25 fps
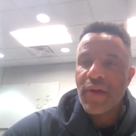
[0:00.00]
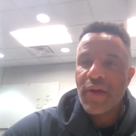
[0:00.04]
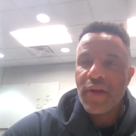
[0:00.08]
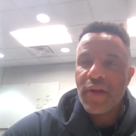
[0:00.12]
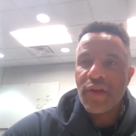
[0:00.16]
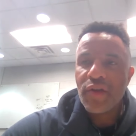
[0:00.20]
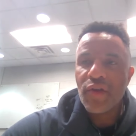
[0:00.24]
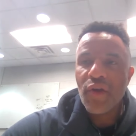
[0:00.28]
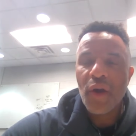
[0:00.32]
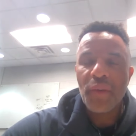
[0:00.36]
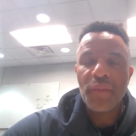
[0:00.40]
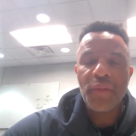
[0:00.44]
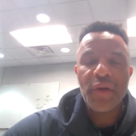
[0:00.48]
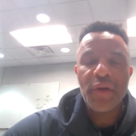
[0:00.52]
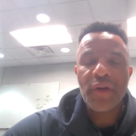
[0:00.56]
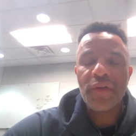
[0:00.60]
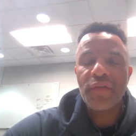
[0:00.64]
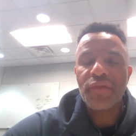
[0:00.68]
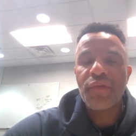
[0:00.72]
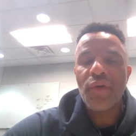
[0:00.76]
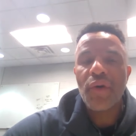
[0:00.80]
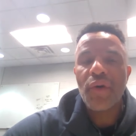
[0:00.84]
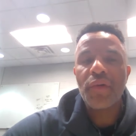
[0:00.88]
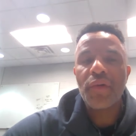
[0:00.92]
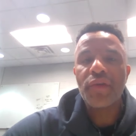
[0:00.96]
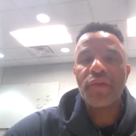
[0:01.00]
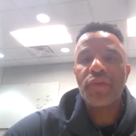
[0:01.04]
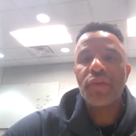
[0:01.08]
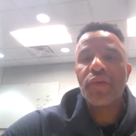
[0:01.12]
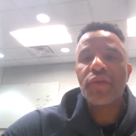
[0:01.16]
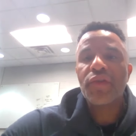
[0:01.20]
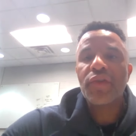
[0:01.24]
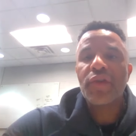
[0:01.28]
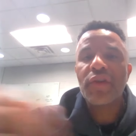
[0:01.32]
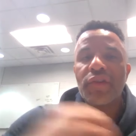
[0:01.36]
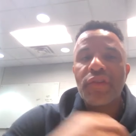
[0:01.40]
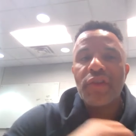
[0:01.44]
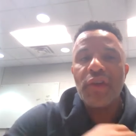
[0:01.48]
you know, I'm looking forward to
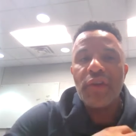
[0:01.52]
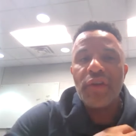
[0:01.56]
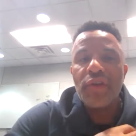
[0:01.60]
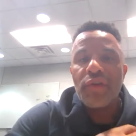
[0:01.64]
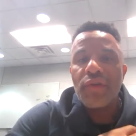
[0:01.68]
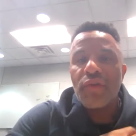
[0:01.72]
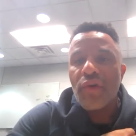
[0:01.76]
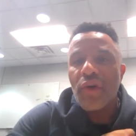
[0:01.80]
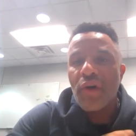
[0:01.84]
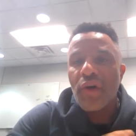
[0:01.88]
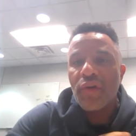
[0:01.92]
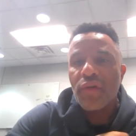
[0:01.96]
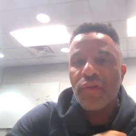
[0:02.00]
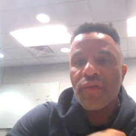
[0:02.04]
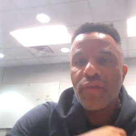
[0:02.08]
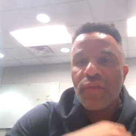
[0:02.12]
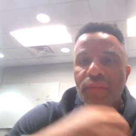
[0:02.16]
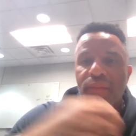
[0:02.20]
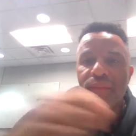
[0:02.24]
his continued growth.